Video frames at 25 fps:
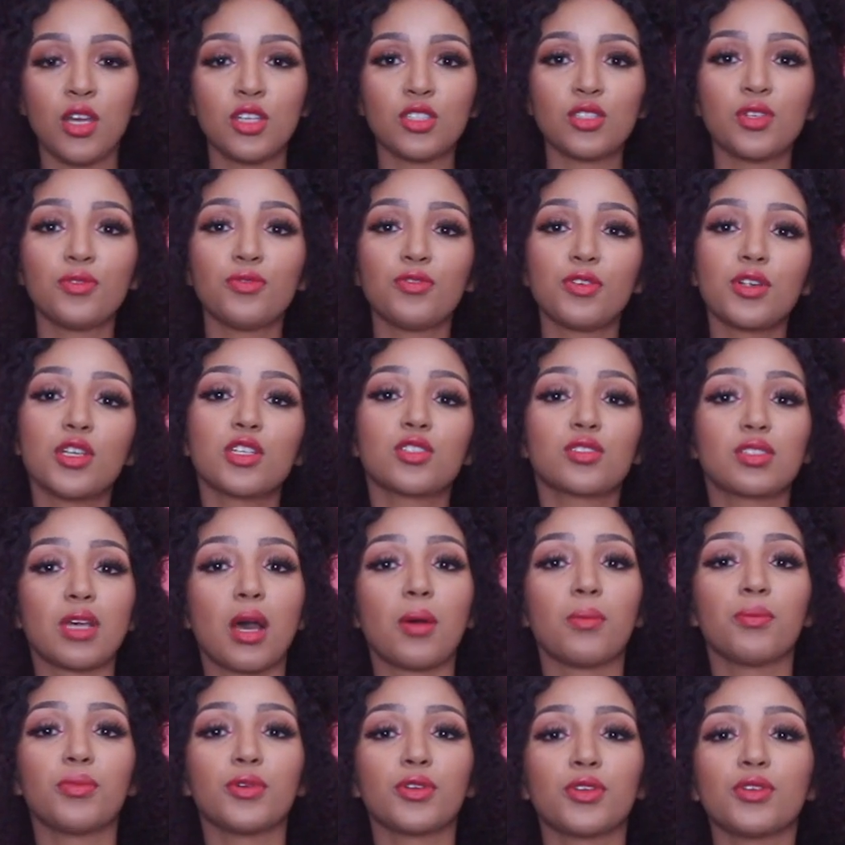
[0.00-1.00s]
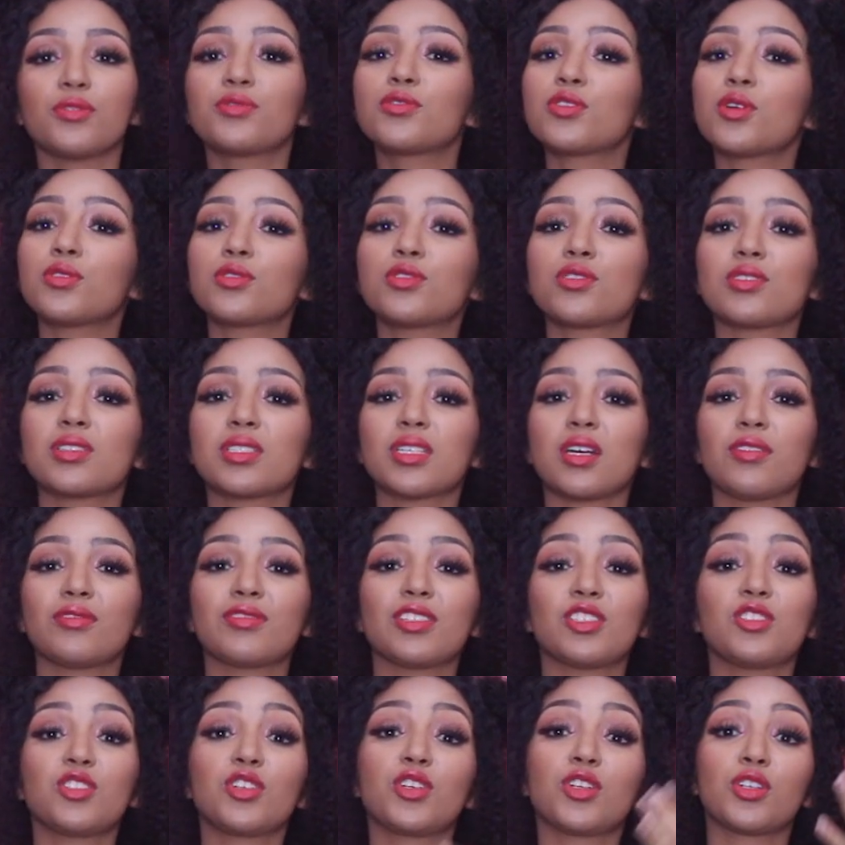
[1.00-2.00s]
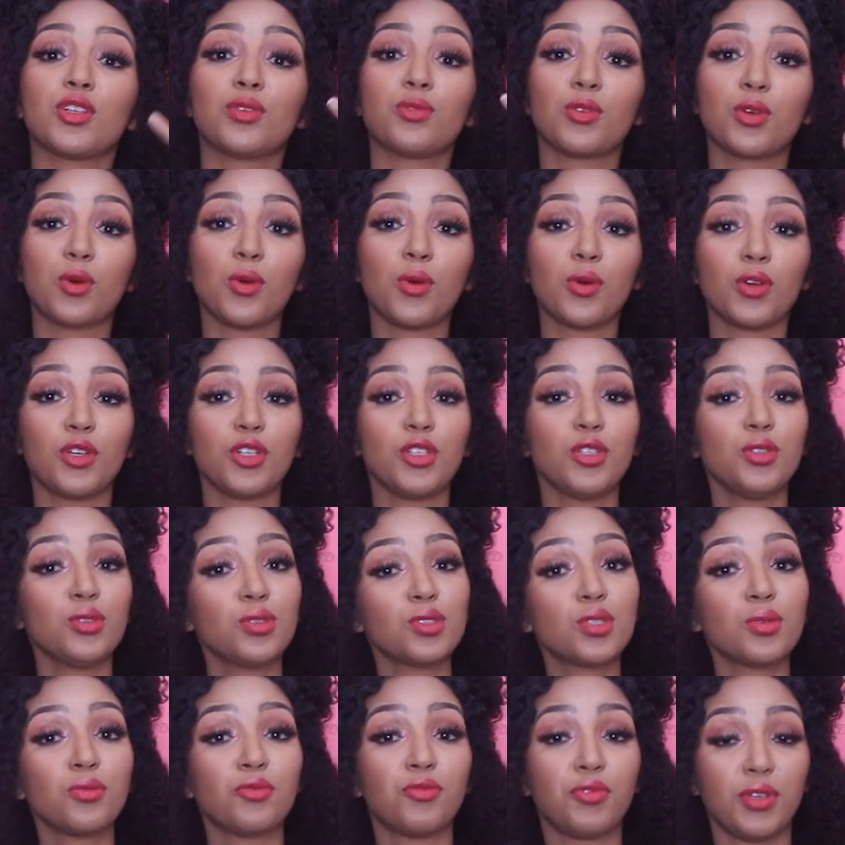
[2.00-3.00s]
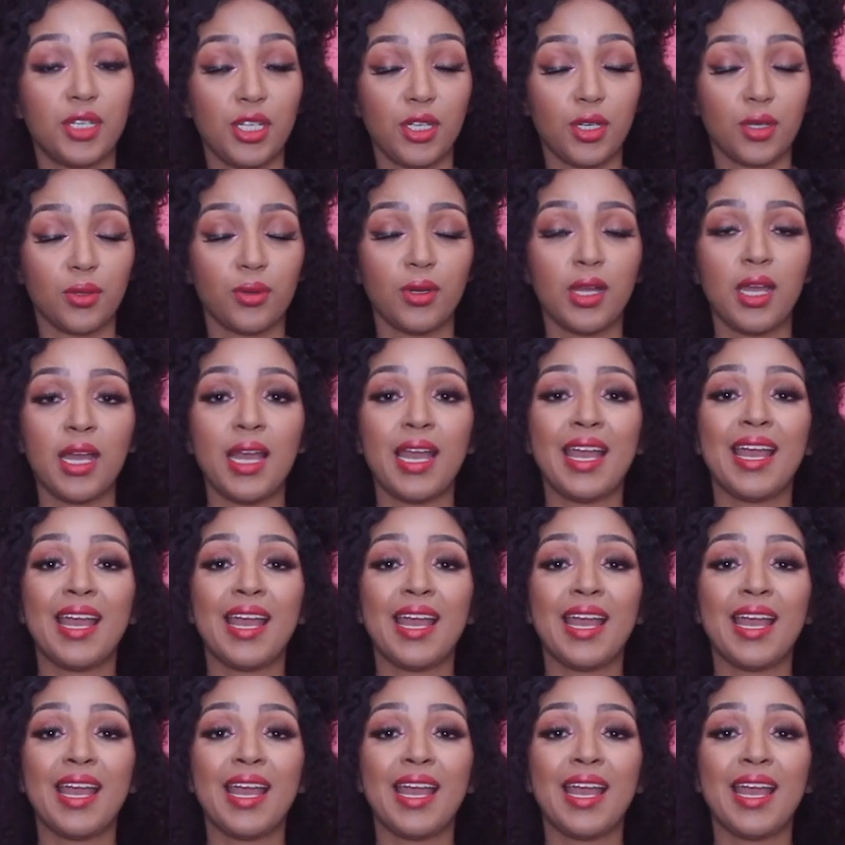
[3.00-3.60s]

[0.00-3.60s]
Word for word: So for example, you've told yourself that you're going to record a YouTube video.